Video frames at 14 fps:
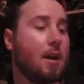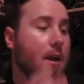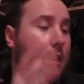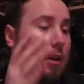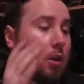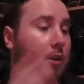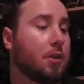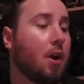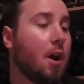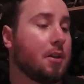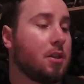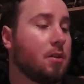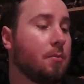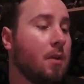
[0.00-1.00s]
And it looks
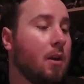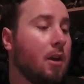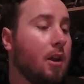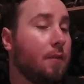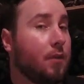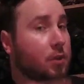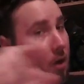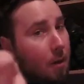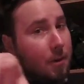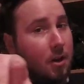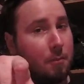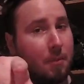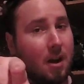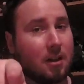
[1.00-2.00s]
awesome. And if you saw
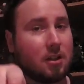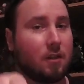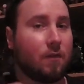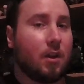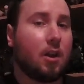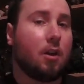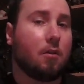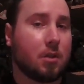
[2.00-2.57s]
my unboxing video,